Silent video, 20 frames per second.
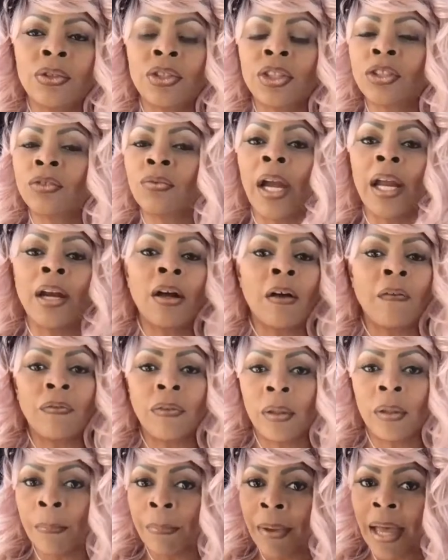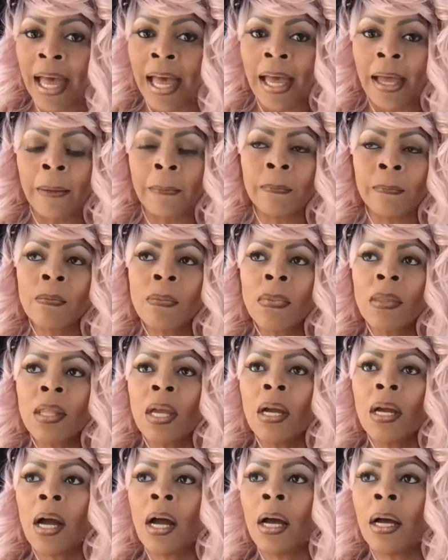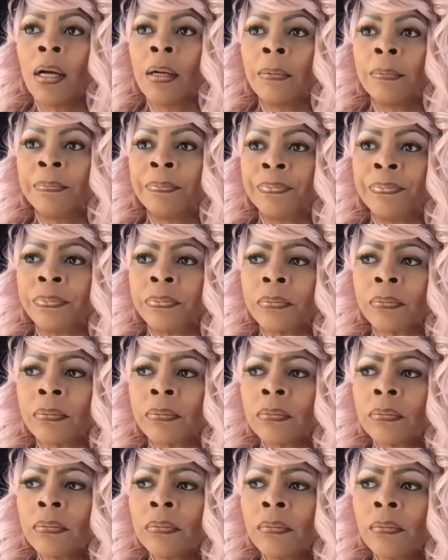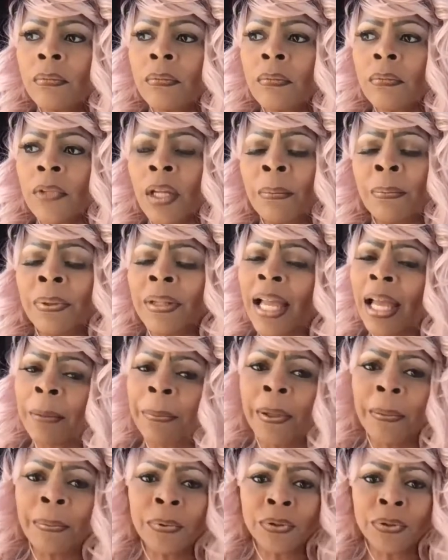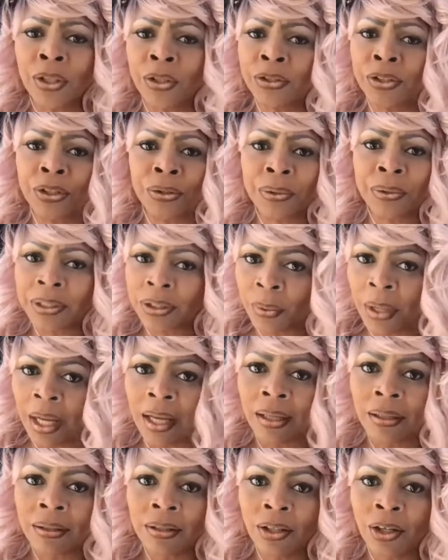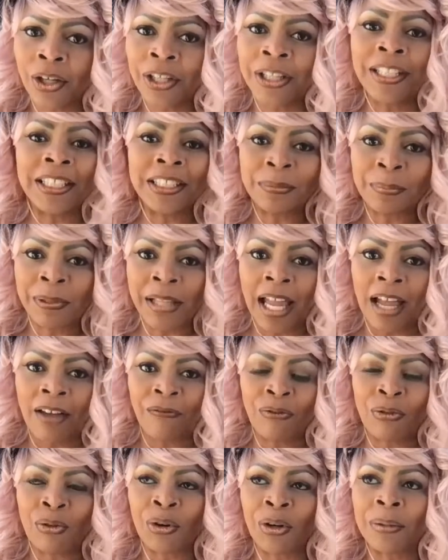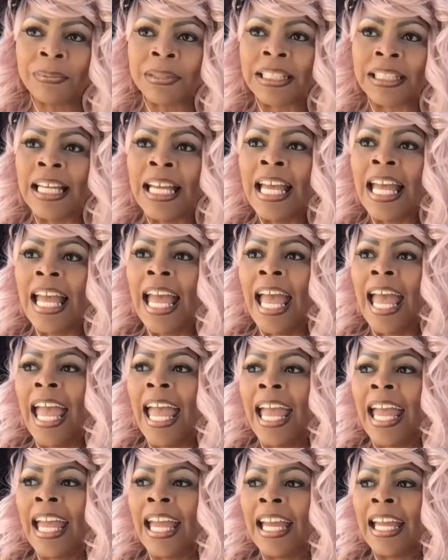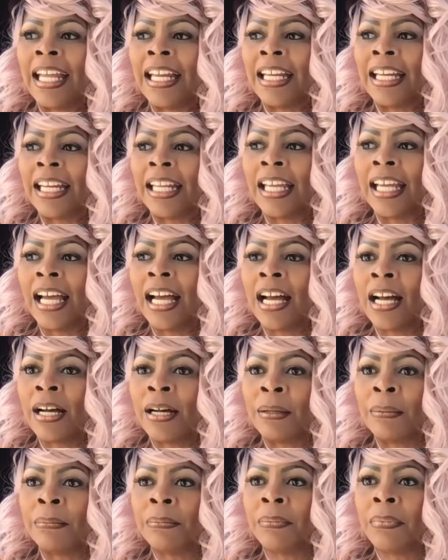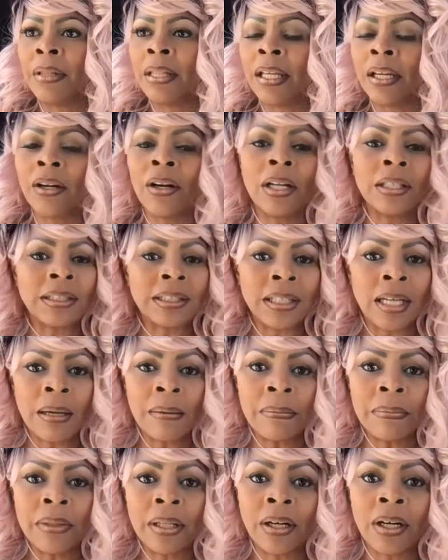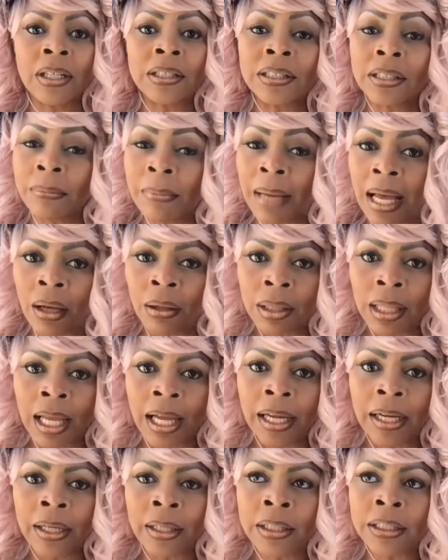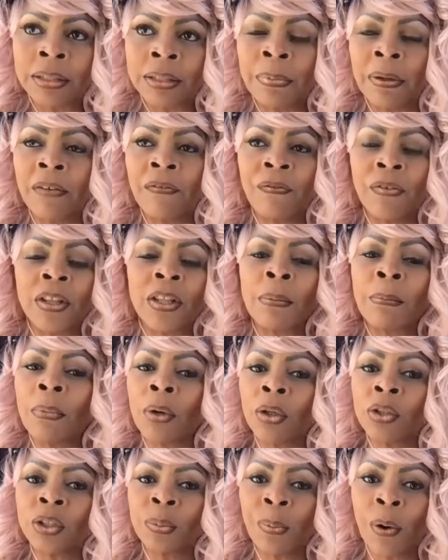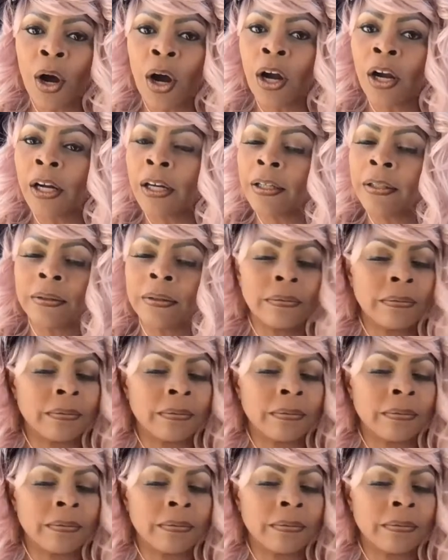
just right off the bat, um, Black people don't do as well on these platforms. And there are some outliers, but for the most part,